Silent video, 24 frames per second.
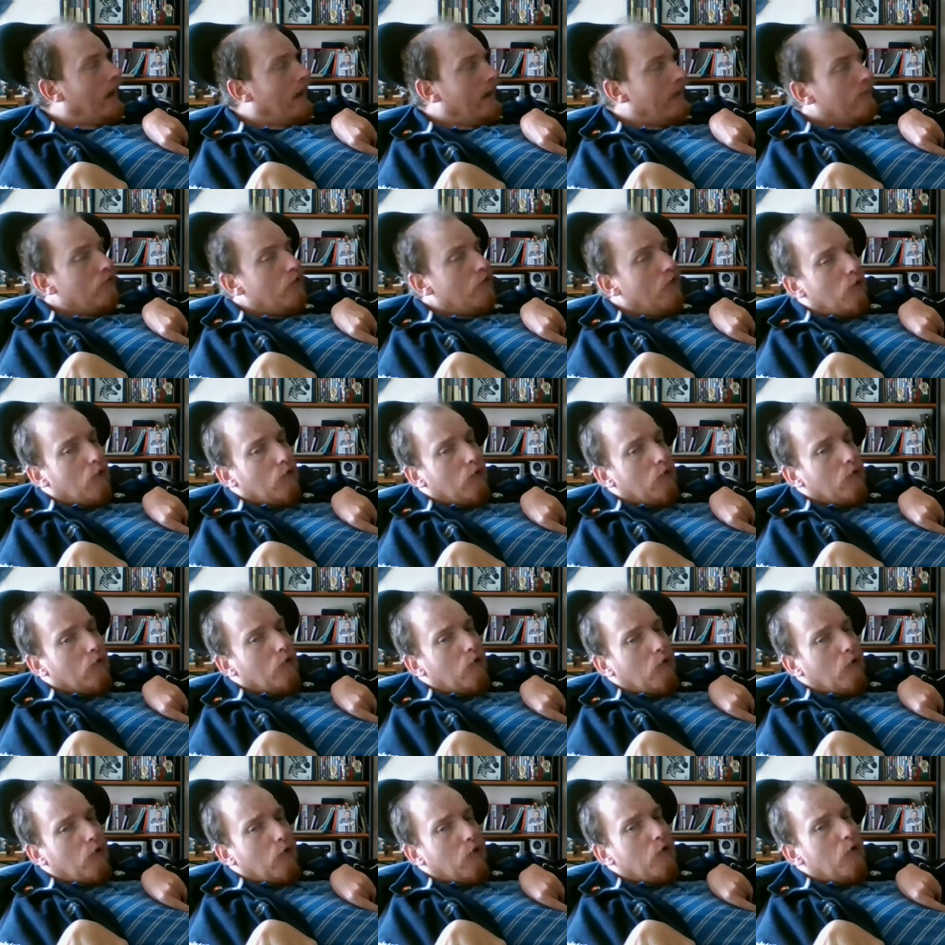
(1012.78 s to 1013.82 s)
And
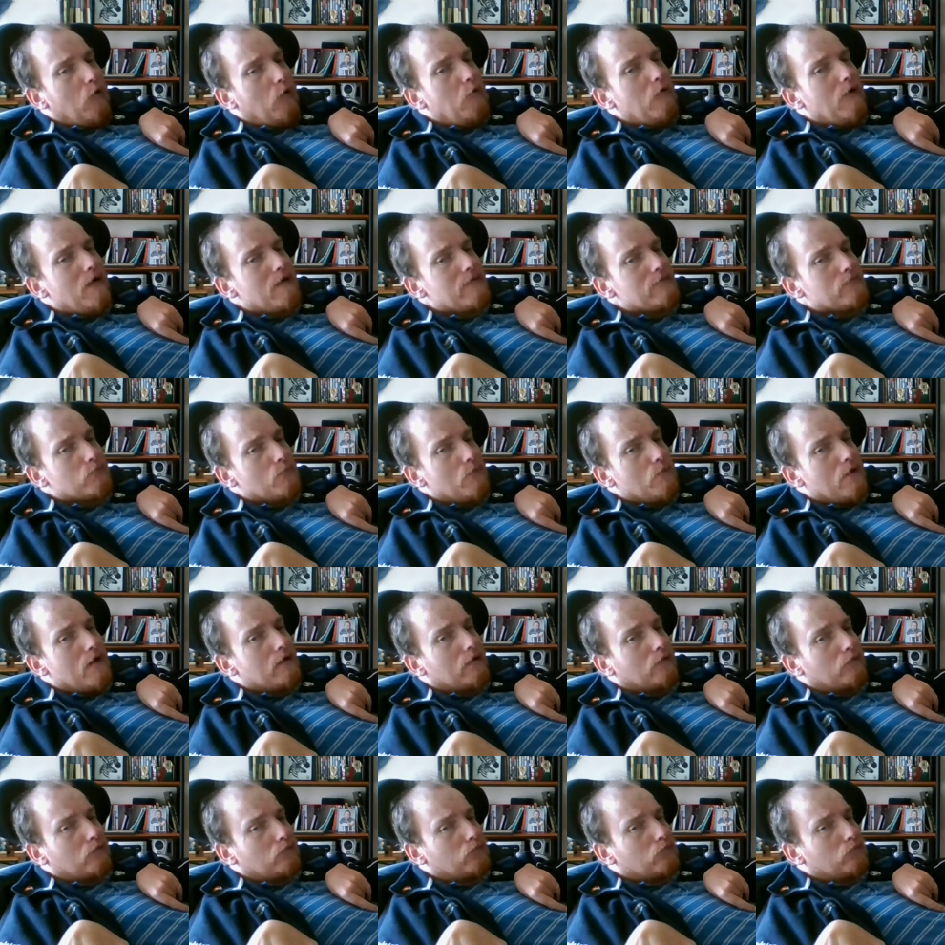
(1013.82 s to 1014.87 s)
always
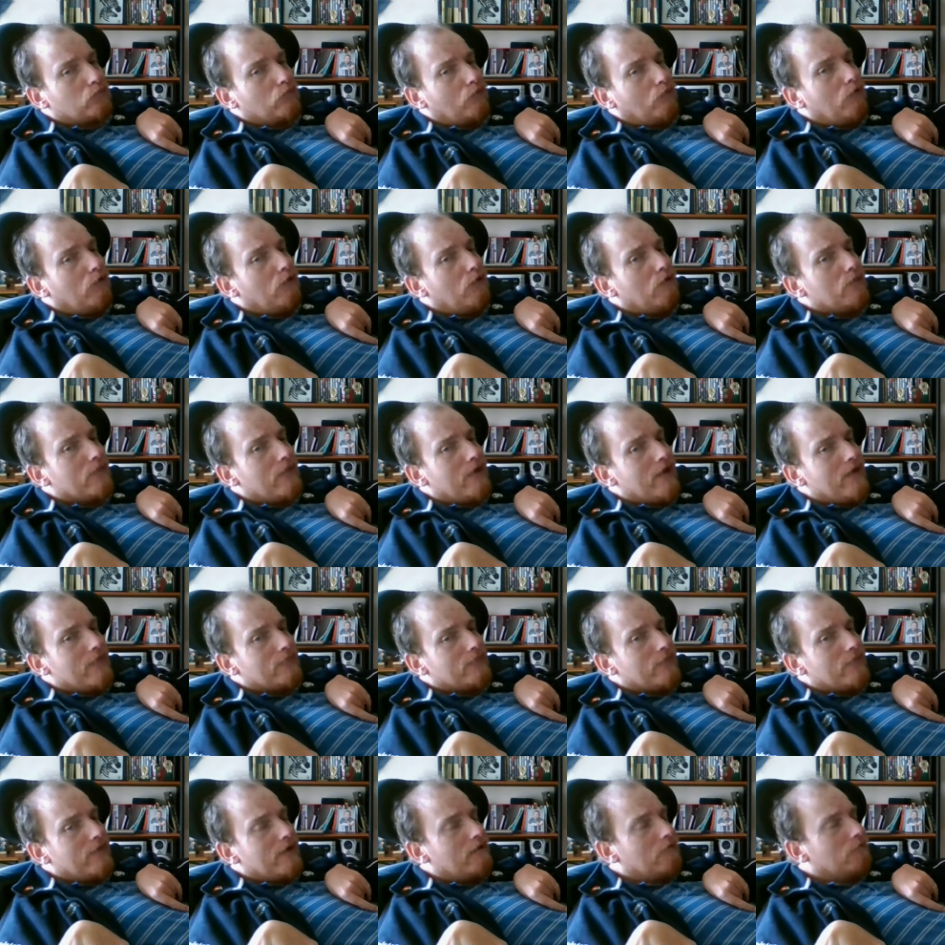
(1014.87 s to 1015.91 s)
make sure
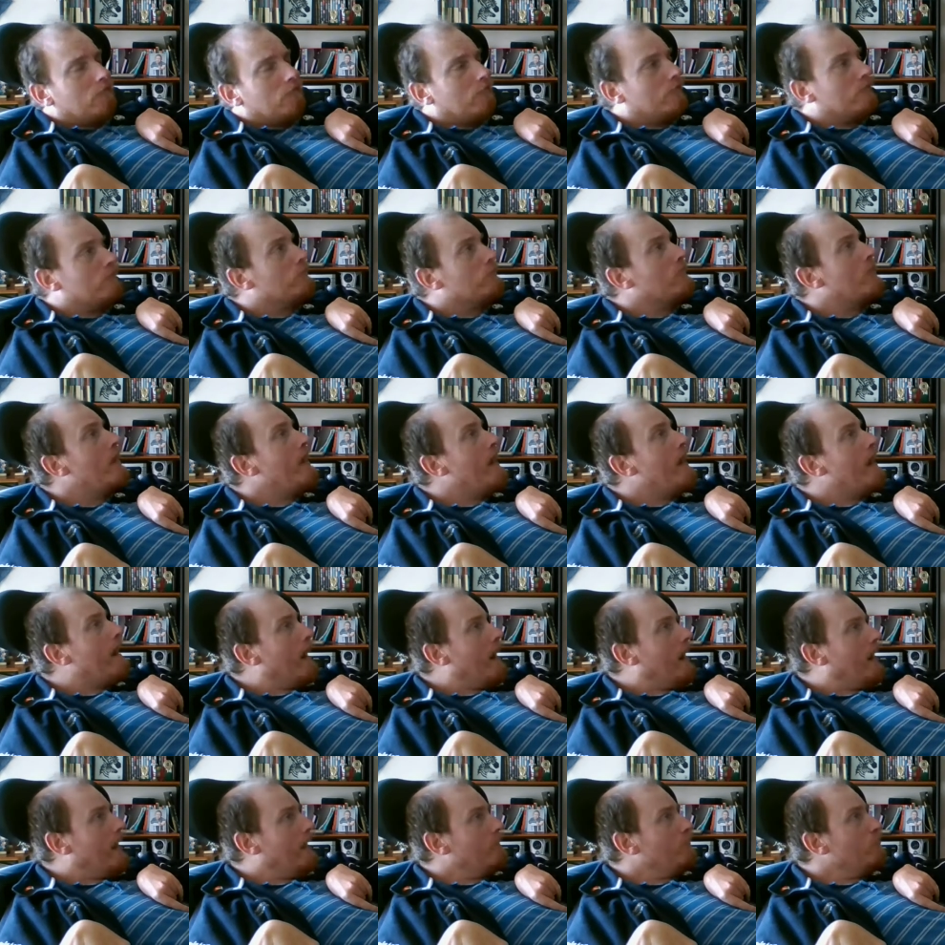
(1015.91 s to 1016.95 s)
that there is
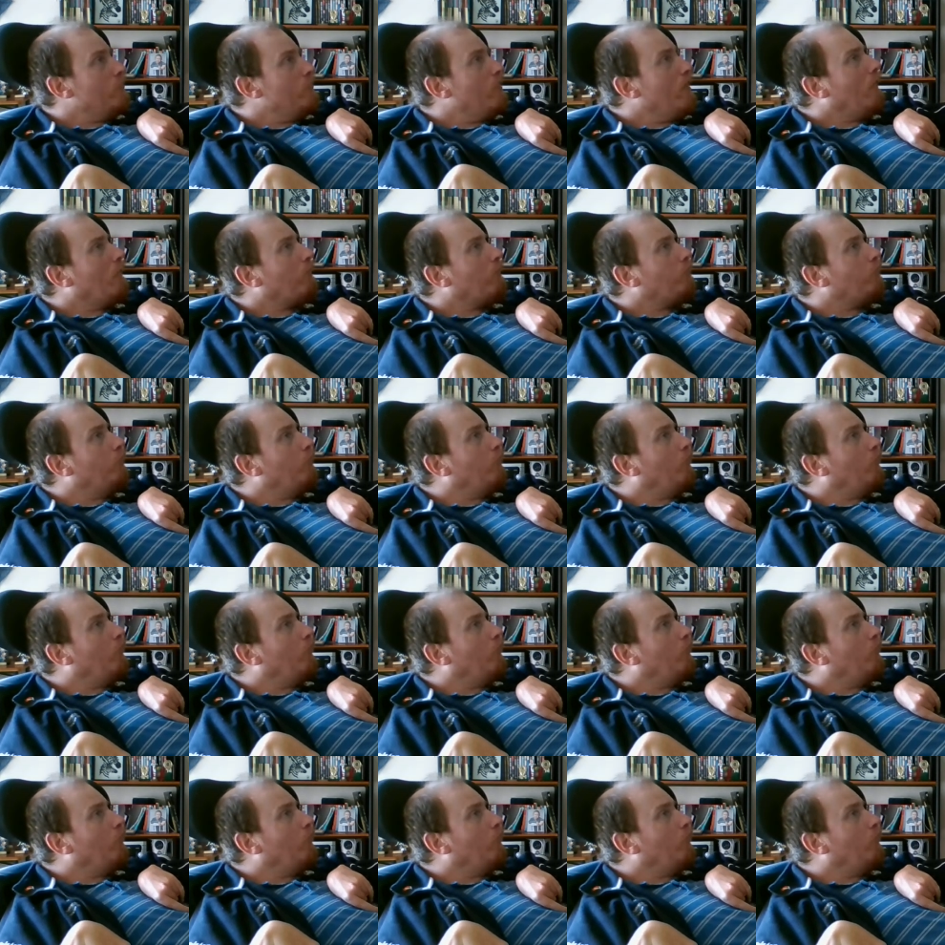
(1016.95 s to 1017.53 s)
enough